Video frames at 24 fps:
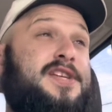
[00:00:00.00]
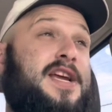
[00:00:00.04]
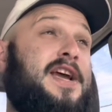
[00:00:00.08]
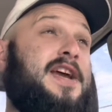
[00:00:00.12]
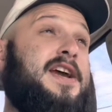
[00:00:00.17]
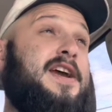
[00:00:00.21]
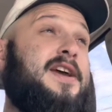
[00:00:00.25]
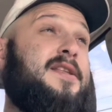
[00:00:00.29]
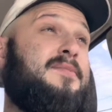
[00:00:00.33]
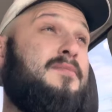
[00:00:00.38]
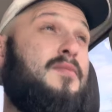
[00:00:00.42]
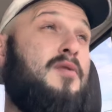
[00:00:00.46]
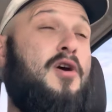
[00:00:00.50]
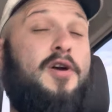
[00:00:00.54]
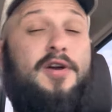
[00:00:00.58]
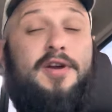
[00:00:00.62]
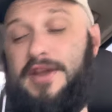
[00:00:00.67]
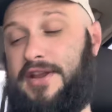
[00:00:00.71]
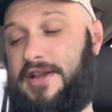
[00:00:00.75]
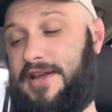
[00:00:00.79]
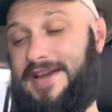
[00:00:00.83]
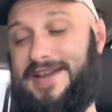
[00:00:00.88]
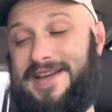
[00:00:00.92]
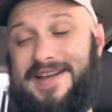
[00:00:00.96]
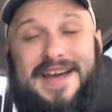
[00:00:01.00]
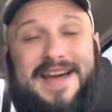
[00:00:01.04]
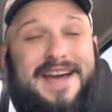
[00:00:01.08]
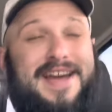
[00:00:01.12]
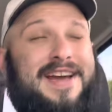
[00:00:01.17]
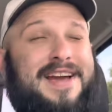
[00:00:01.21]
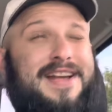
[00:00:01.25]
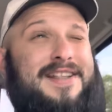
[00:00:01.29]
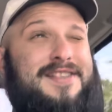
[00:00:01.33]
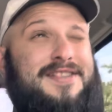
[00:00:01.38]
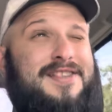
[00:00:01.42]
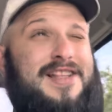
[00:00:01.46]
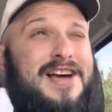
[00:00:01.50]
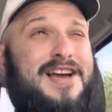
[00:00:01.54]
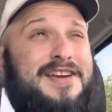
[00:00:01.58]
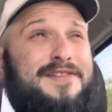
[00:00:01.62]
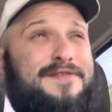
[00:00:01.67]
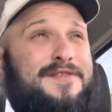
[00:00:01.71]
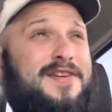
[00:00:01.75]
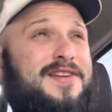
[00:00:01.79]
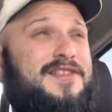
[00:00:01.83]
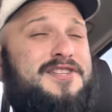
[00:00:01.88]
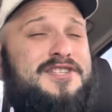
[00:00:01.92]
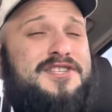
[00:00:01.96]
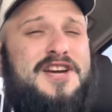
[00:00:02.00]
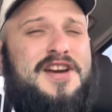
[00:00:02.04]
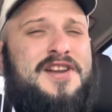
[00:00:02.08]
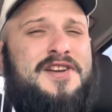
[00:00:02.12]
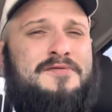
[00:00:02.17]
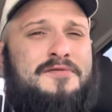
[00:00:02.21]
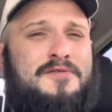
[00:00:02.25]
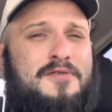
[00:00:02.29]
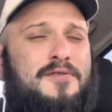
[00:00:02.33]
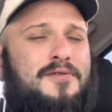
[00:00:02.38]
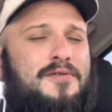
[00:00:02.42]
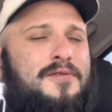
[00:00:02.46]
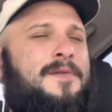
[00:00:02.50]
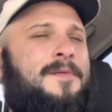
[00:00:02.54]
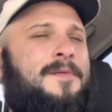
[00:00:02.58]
and marketing and life in general.